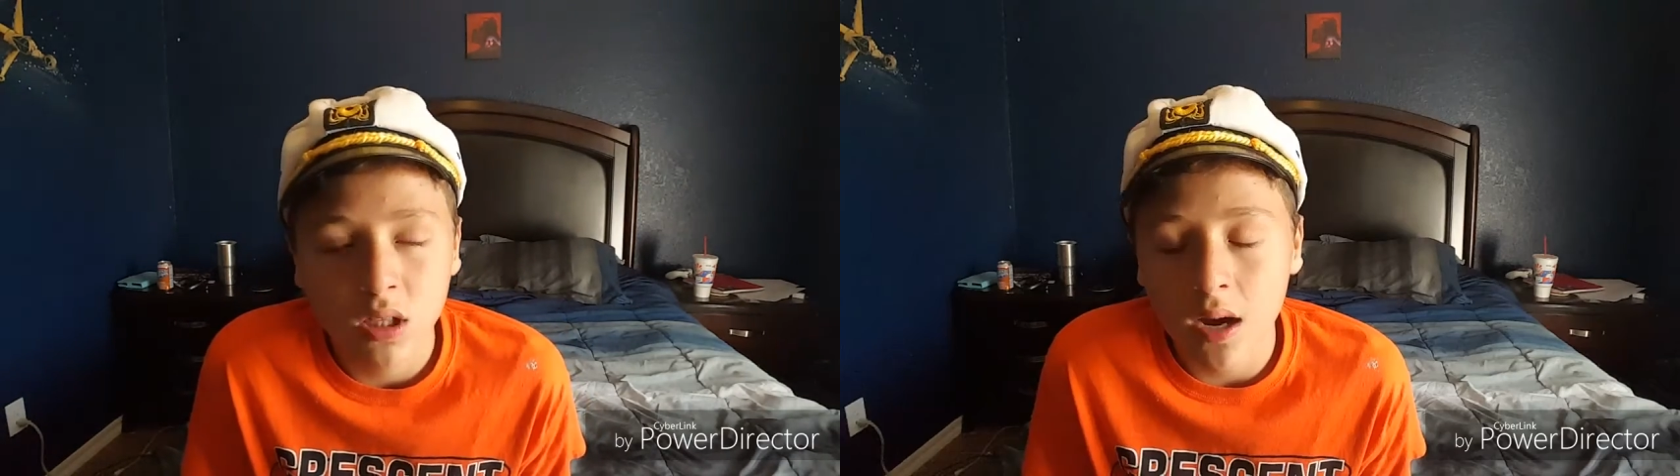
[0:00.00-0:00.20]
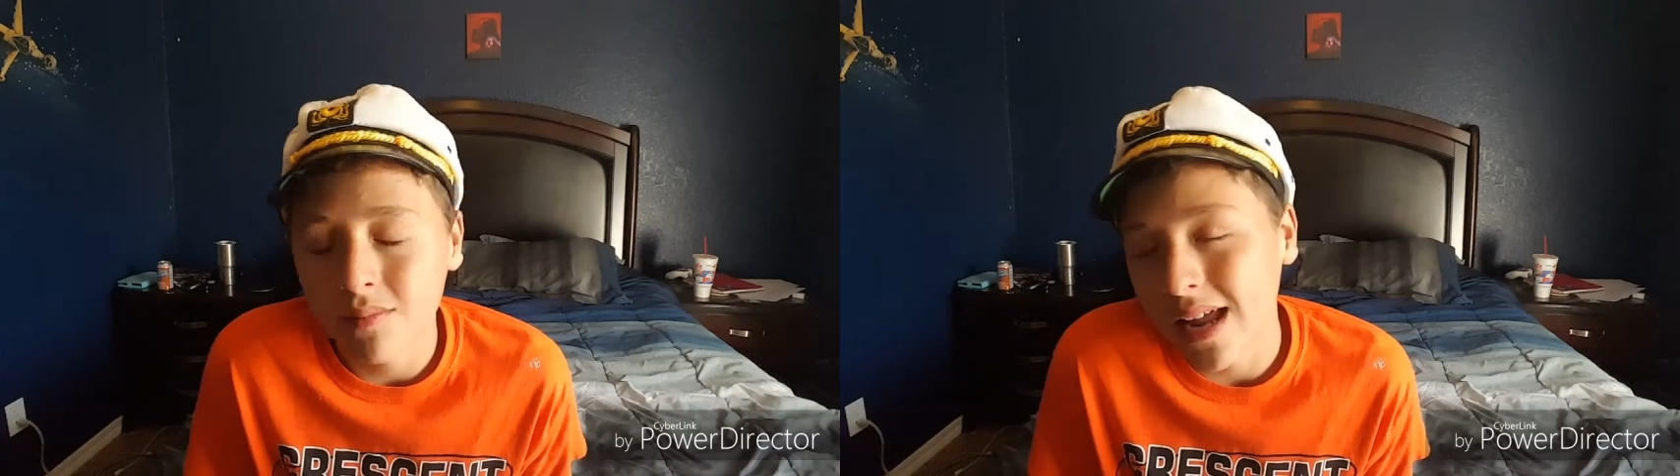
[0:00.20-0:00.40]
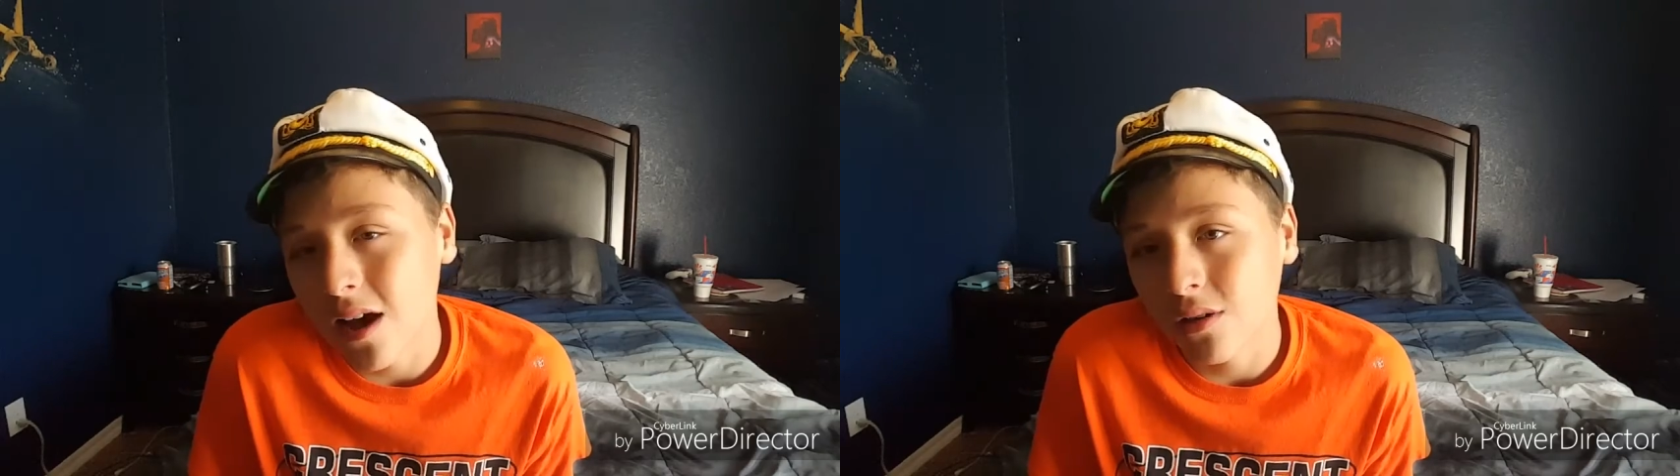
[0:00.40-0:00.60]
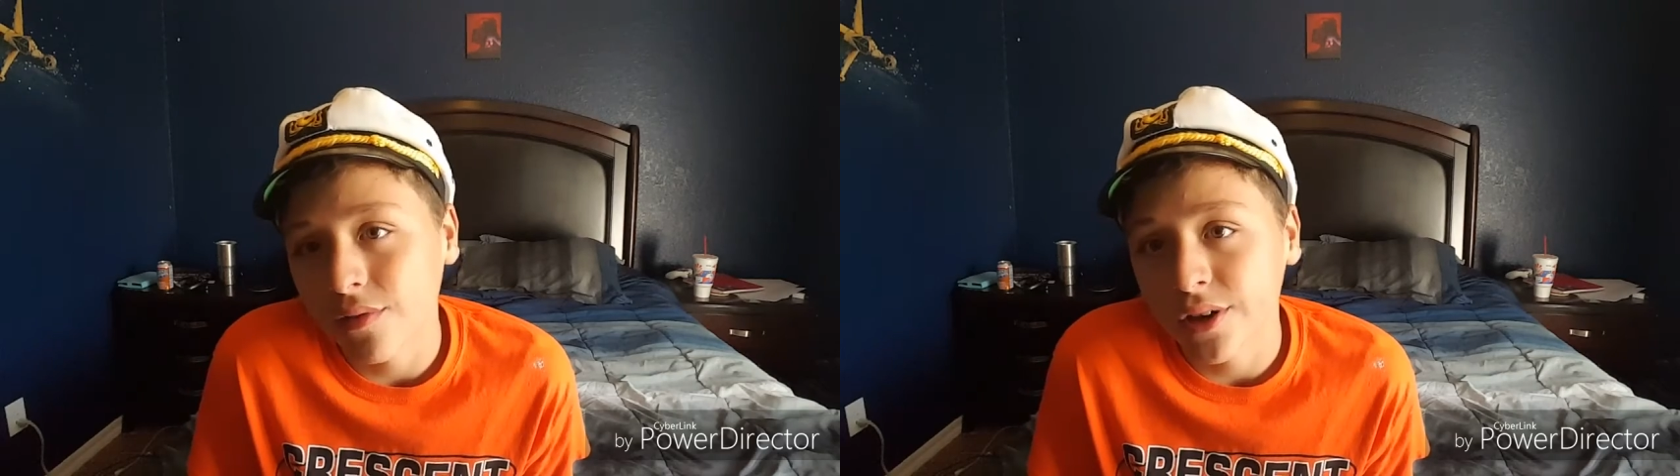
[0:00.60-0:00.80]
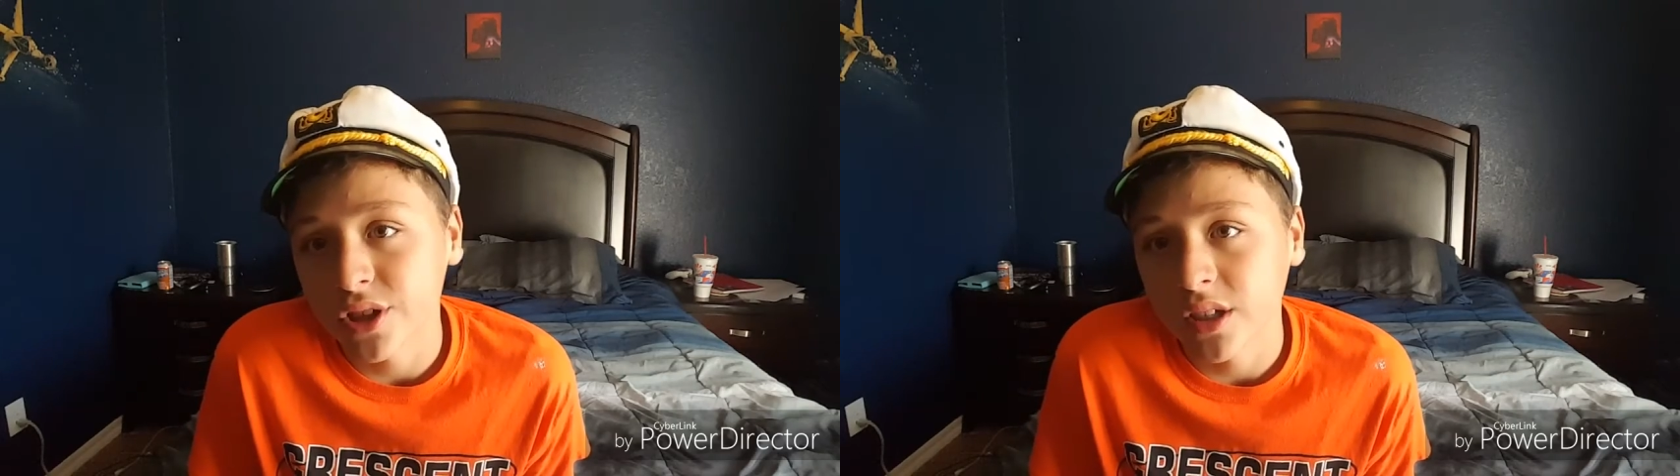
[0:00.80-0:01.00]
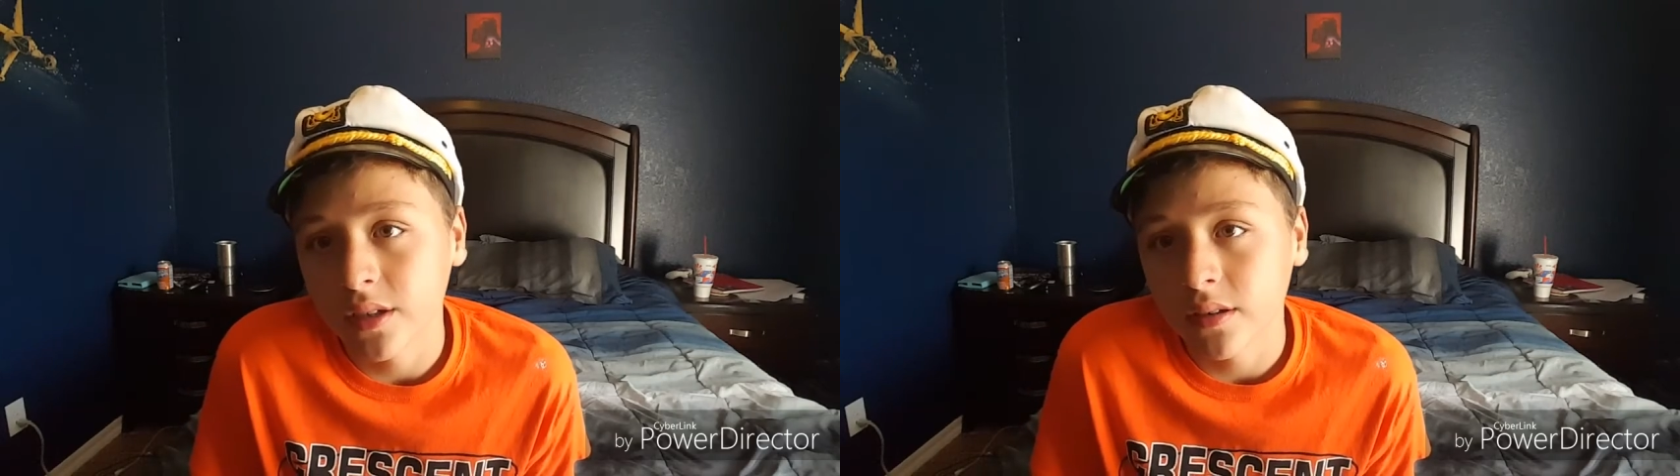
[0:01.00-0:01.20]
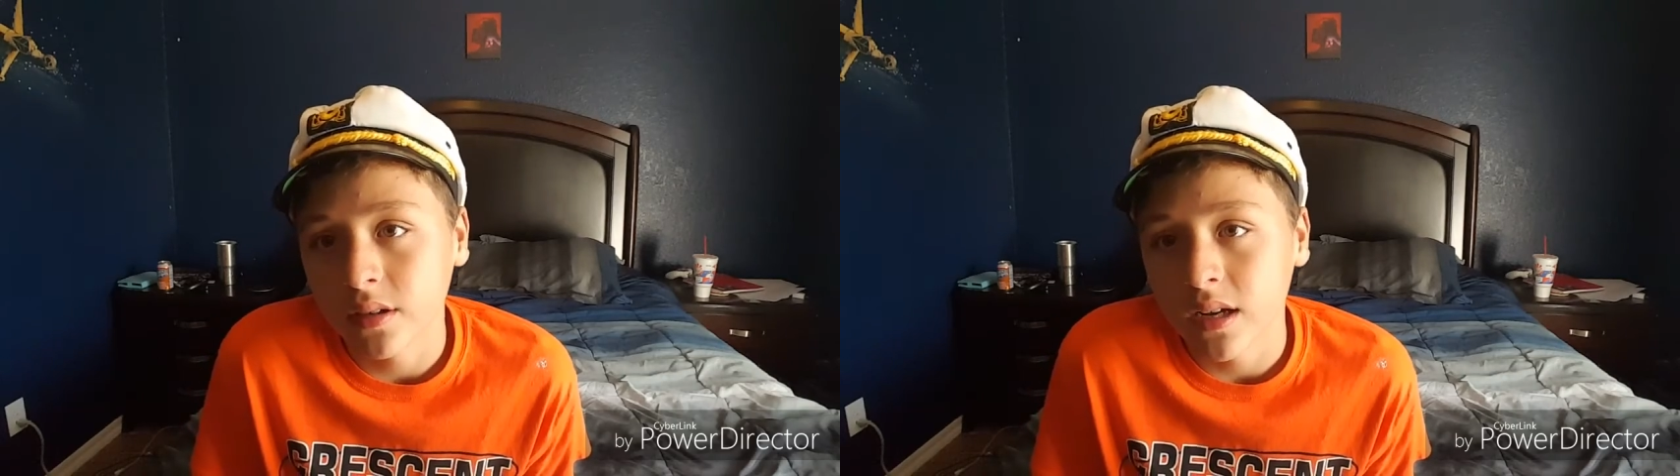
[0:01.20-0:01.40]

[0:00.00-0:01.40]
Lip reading: dumbed down version.